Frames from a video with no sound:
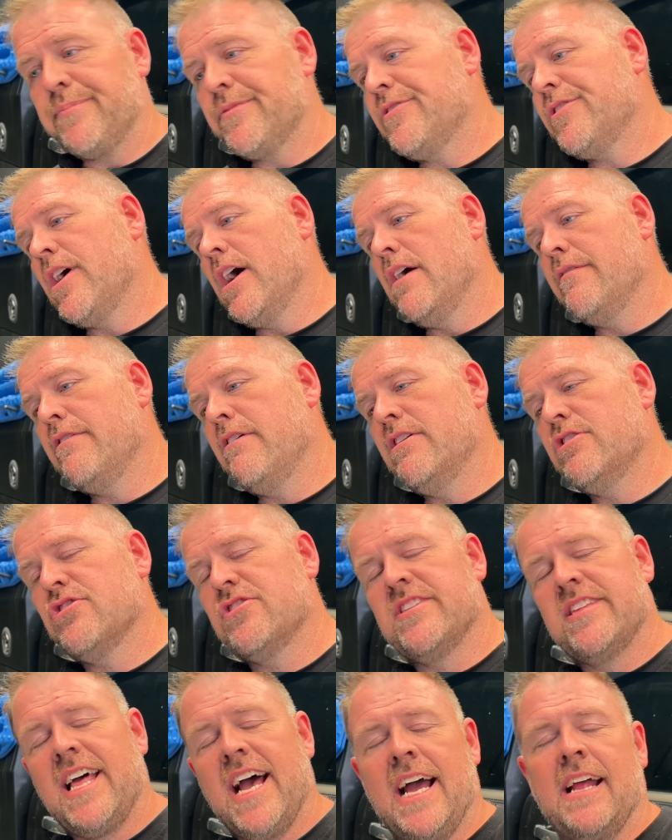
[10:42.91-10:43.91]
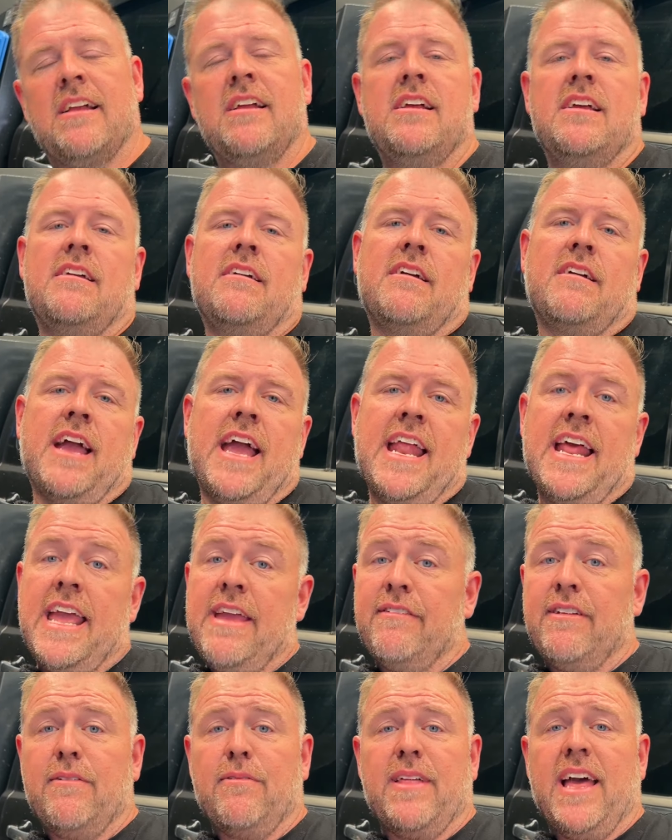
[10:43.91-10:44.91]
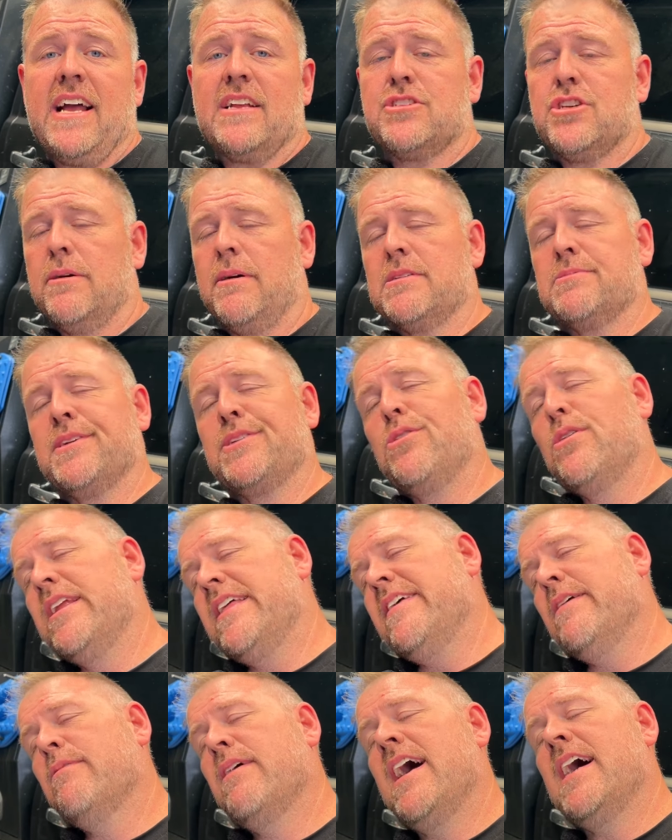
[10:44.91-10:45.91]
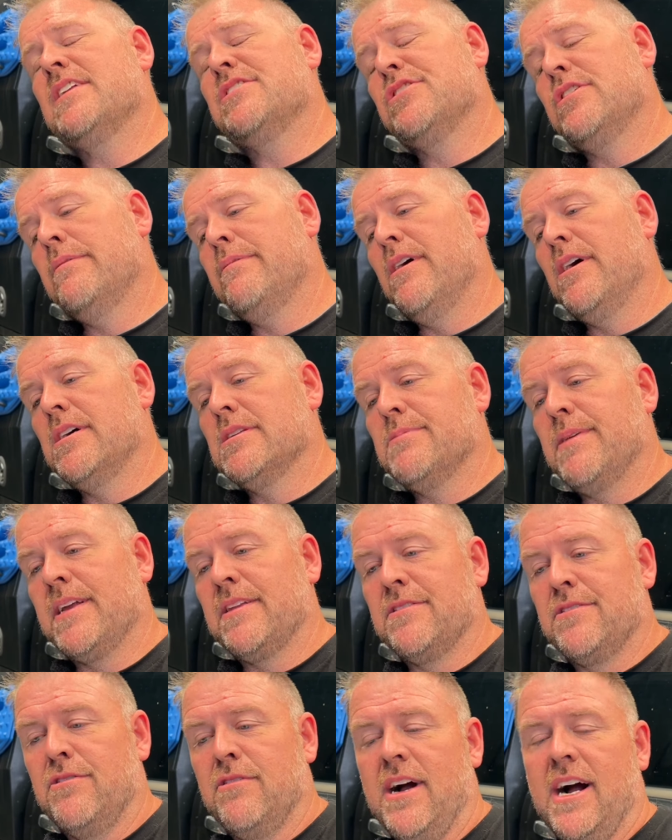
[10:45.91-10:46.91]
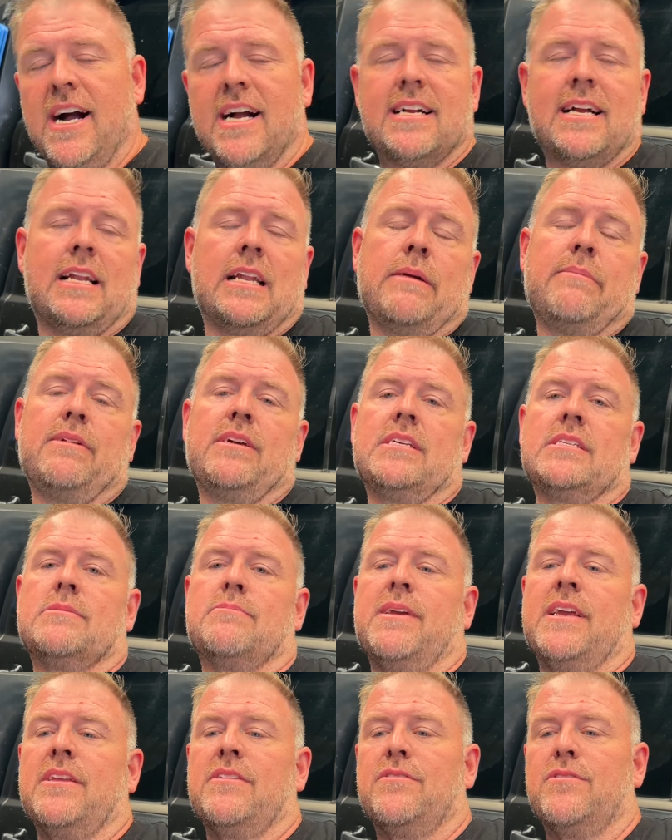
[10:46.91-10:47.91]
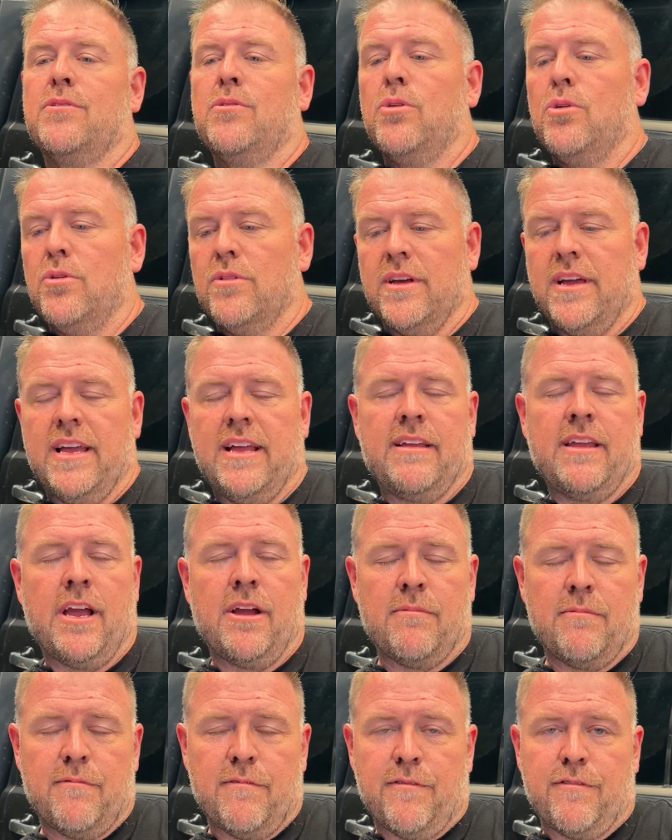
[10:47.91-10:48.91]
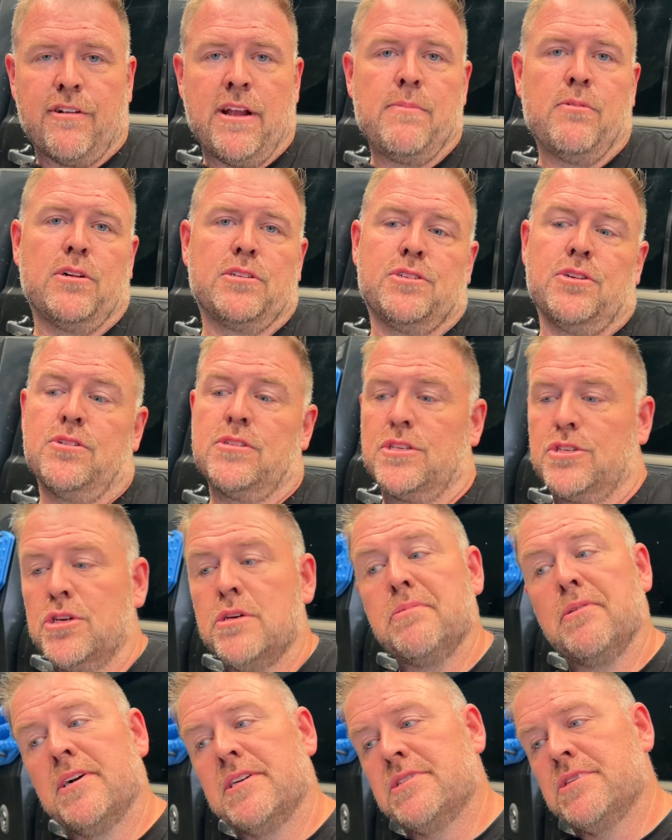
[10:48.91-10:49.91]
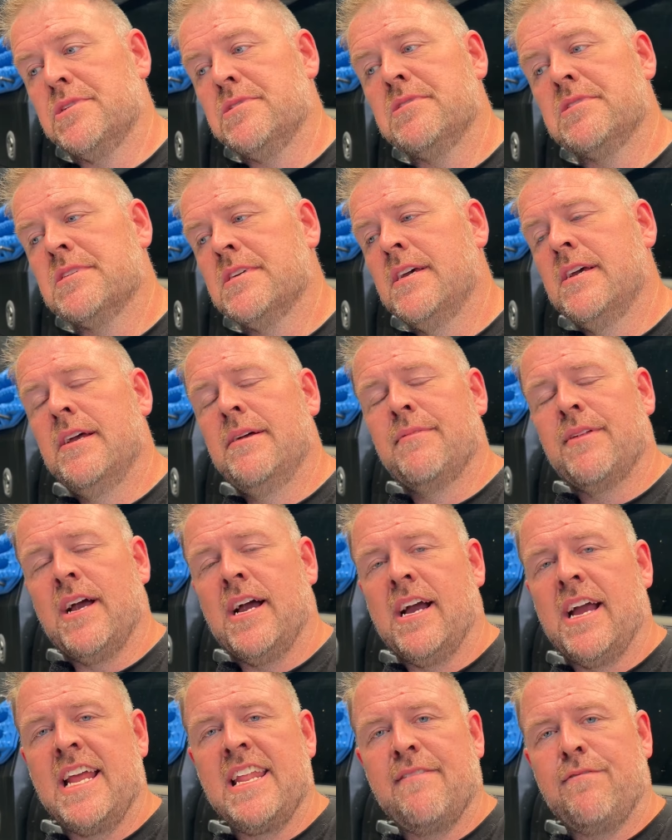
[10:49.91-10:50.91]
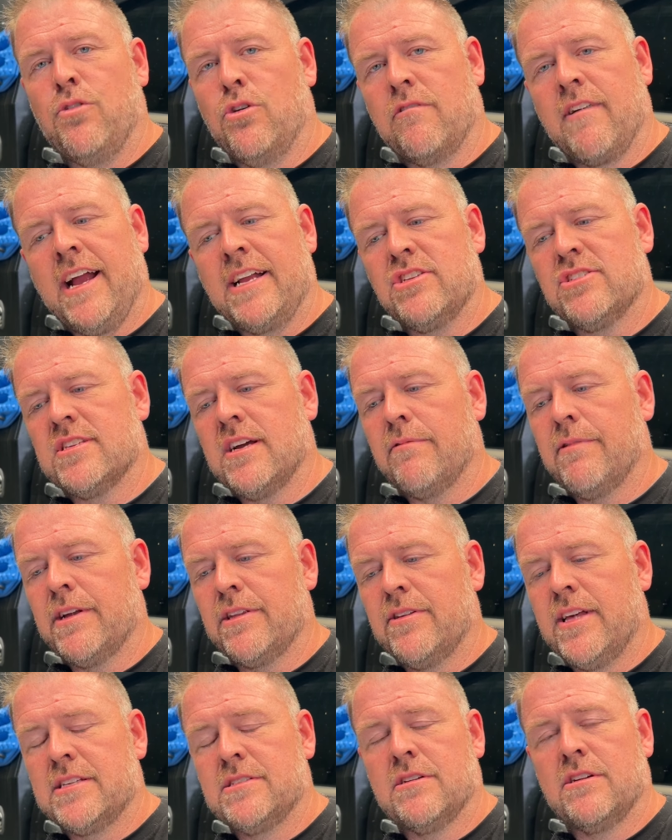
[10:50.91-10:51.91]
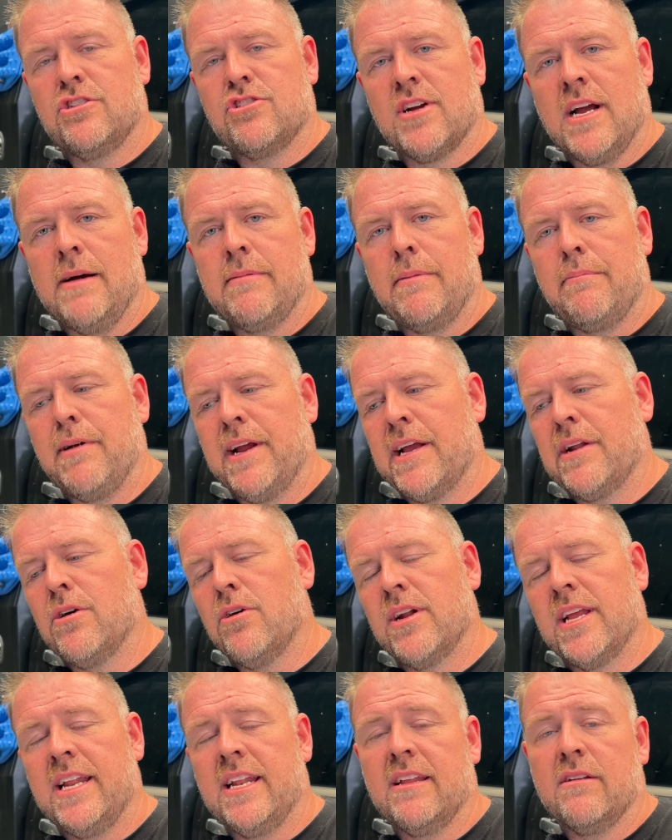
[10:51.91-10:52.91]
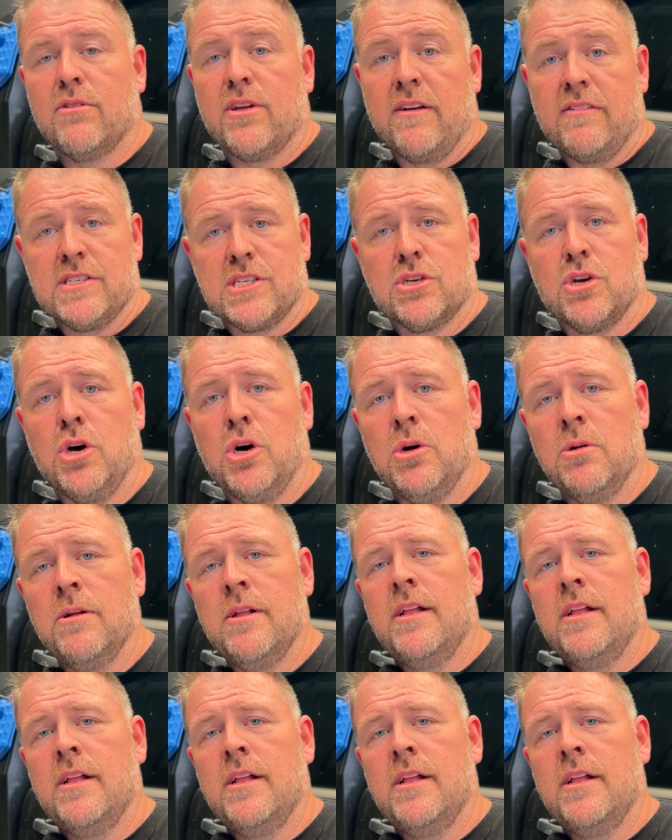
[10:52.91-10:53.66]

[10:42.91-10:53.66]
So if you're interested in that, and even if without turbos, we can do anything without turbos. We can do hard cut limiters, we can do all the 3.2s or 2.2s, any Ford Ranger stuff. We can do. That's not a drama. Bring it on in, give us a call